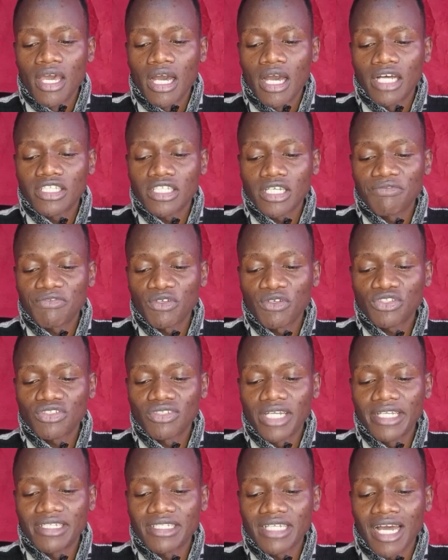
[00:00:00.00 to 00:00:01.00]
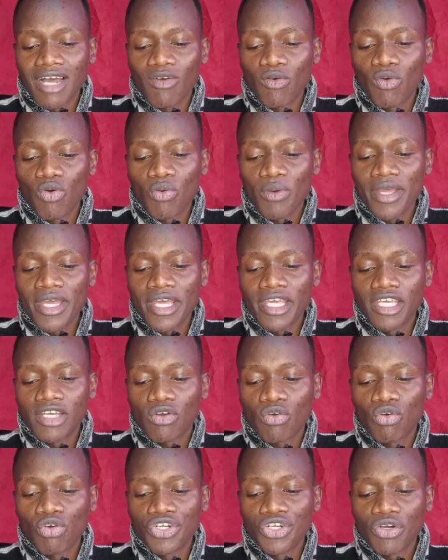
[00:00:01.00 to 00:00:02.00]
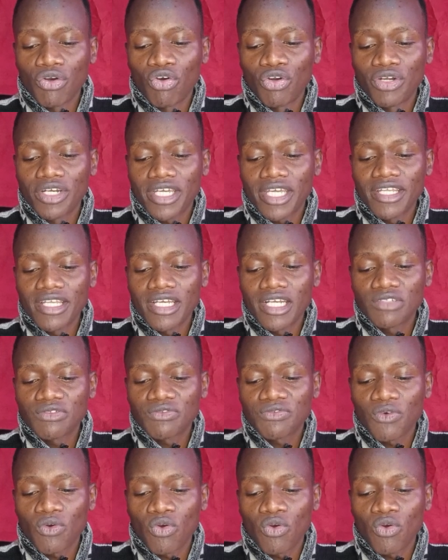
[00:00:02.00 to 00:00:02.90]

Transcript: at a fortnight ago, where he called on Kenyans